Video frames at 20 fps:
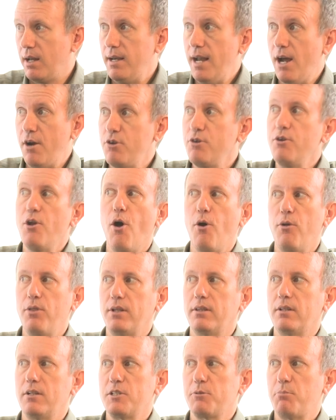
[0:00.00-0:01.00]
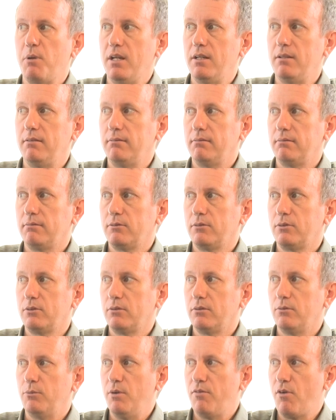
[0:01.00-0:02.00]
Now, you know that
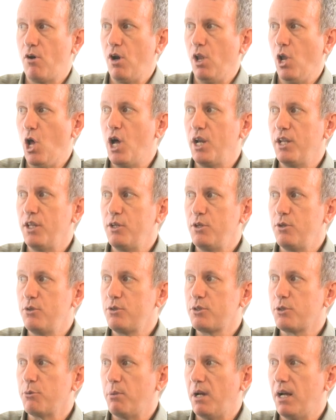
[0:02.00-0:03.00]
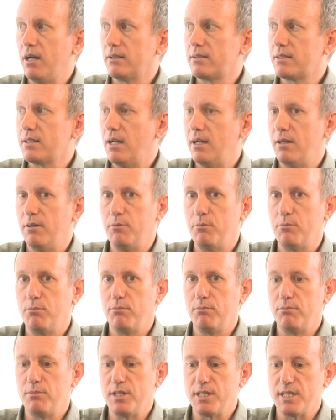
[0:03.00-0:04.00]
we've heard a lot in the news about
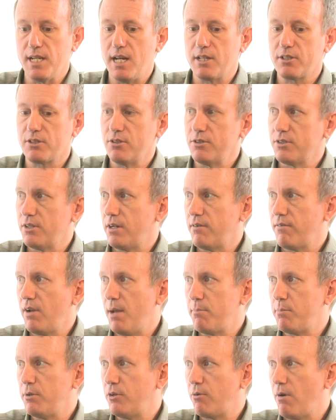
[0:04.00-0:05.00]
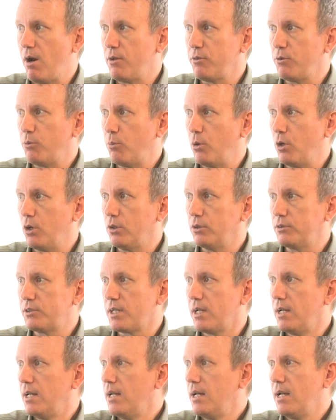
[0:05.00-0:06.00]
disasters that have happened around the world.